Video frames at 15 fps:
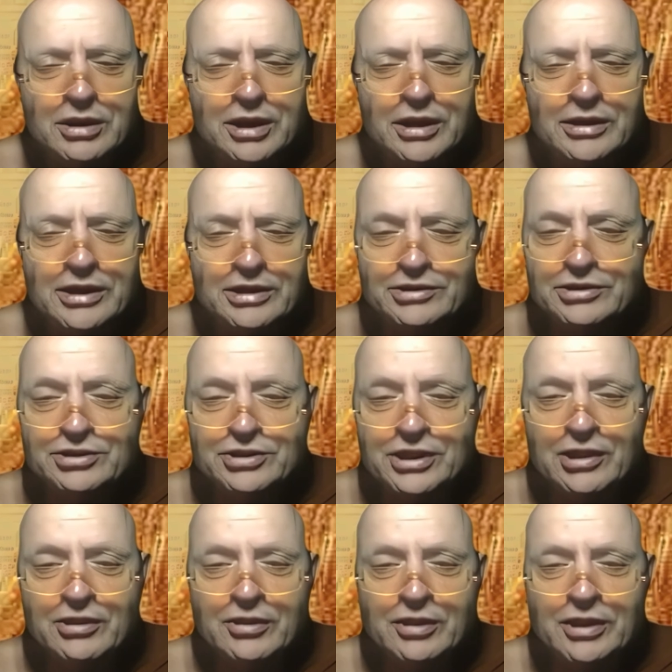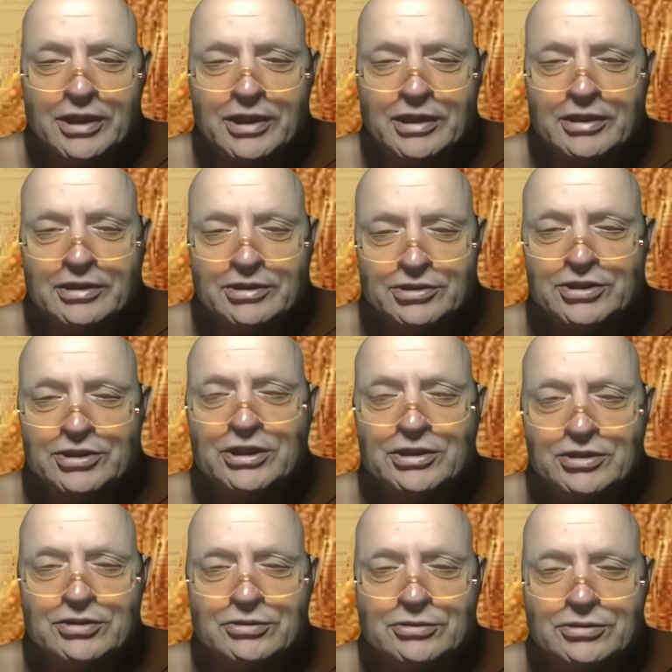uh, necessarily
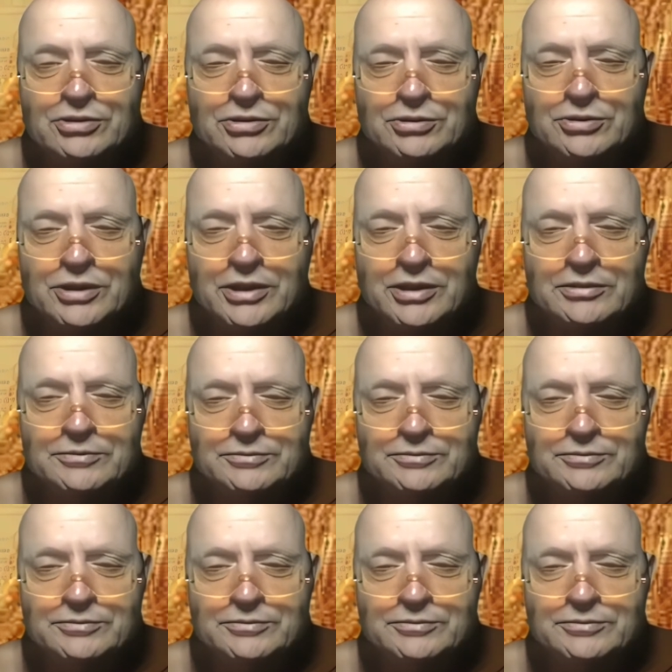central to it